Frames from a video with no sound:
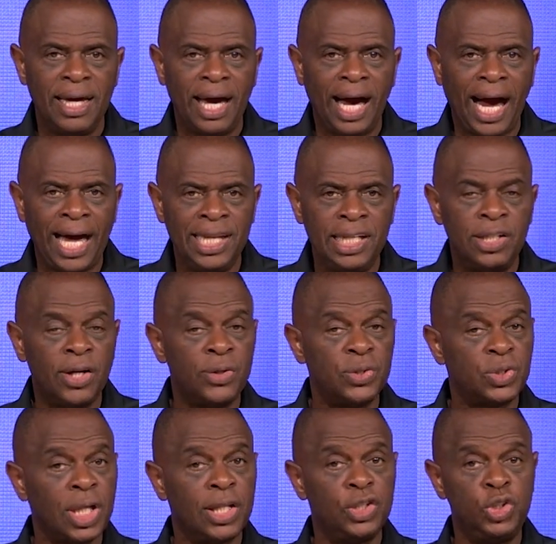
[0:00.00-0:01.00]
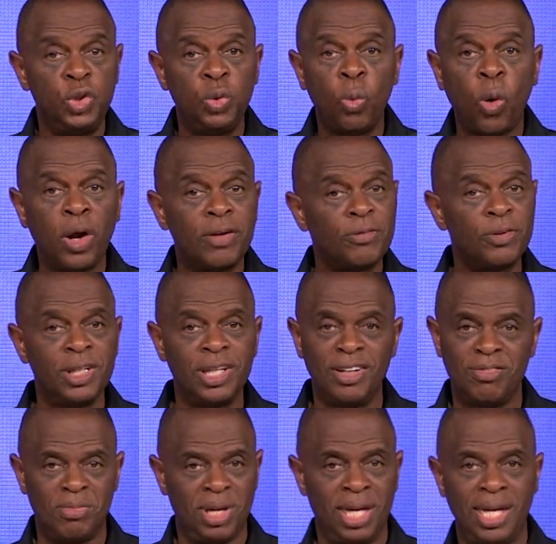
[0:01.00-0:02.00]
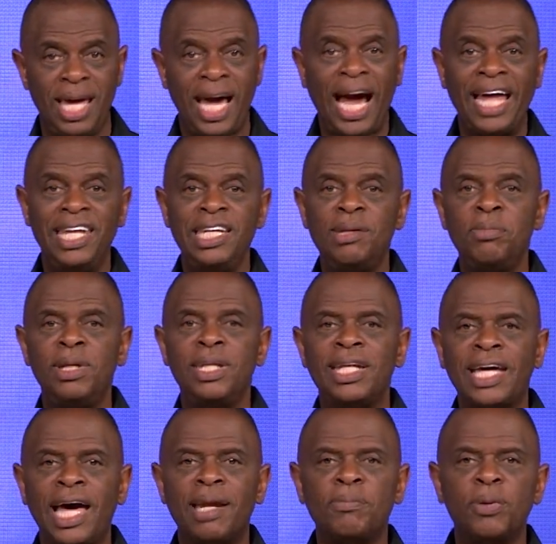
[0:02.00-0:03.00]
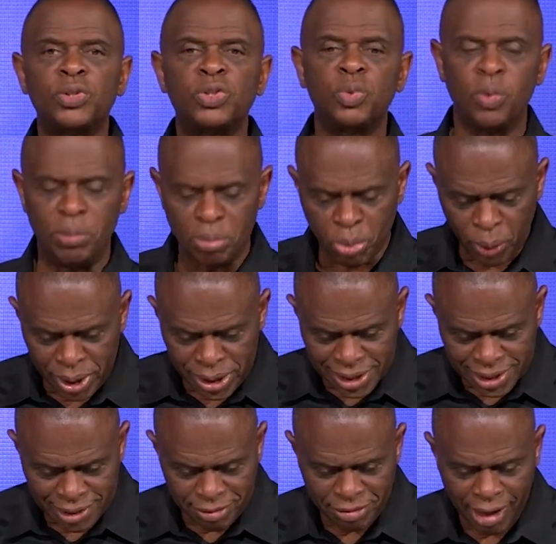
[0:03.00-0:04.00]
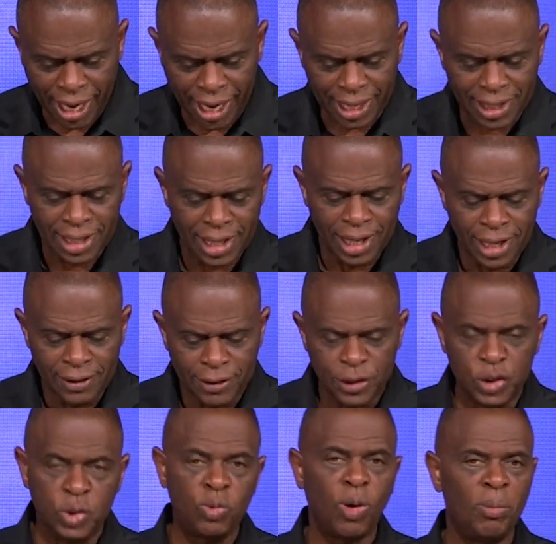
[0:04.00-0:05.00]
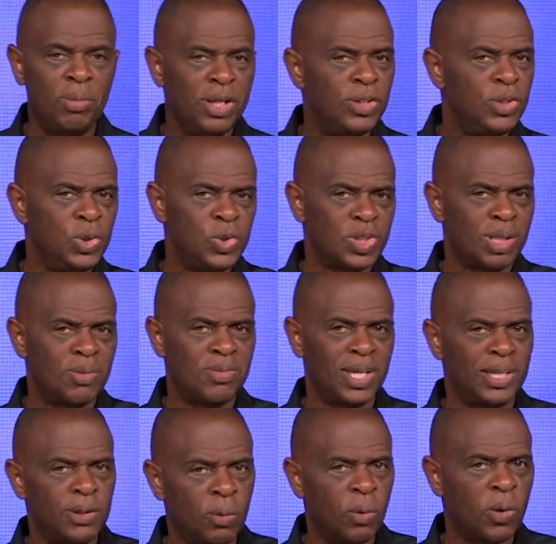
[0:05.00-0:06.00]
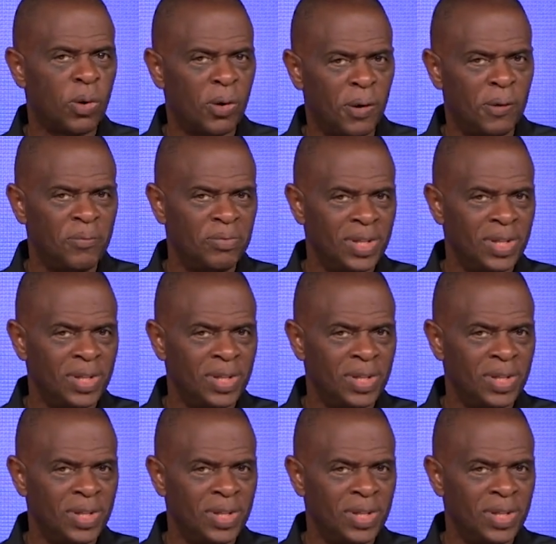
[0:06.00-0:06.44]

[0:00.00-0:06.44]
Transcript: I need to understand that you want to forgive me. I need to be the kind of person who embraces the fact that you want me to do something in the world.